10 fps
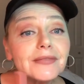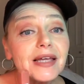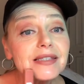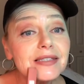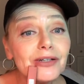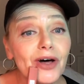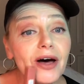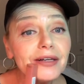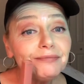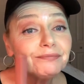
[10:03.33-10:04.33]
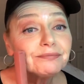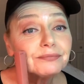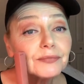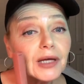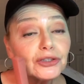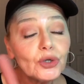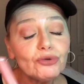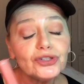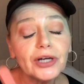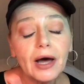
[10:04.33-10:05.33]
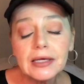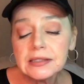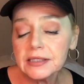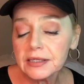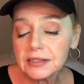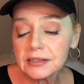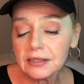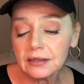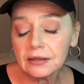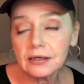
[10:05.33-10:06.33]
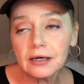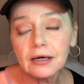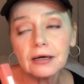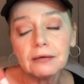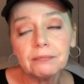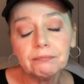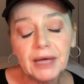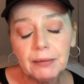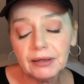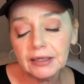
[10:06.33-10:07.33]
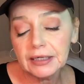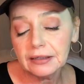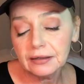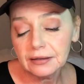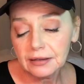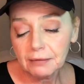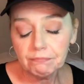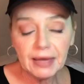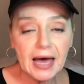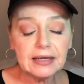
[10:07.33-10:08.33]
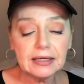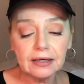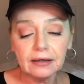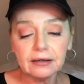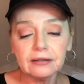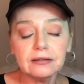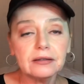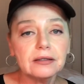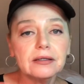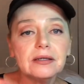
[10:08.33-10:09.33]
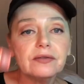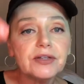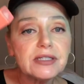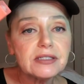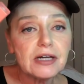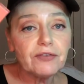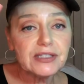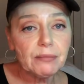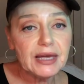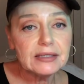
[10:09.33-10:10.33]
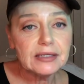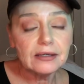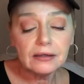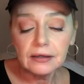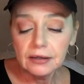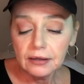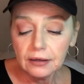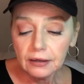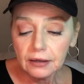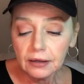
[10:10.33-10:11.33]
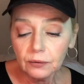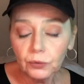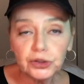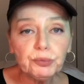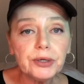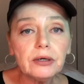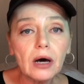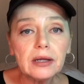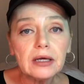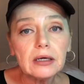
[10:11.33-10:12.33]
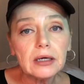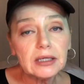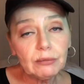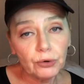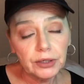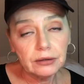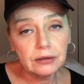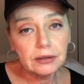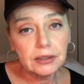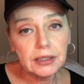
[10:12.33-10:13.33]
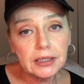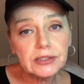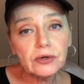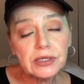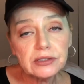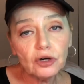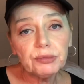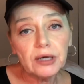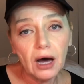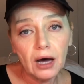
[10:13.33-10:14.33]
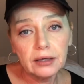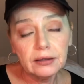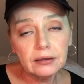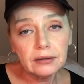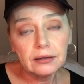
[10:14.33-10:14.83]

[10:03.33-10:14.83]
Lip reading: it's still on. I told you guys, this Maybelline matte ink, this stuff is amazing. When you put it on in the morning, it is going to still be on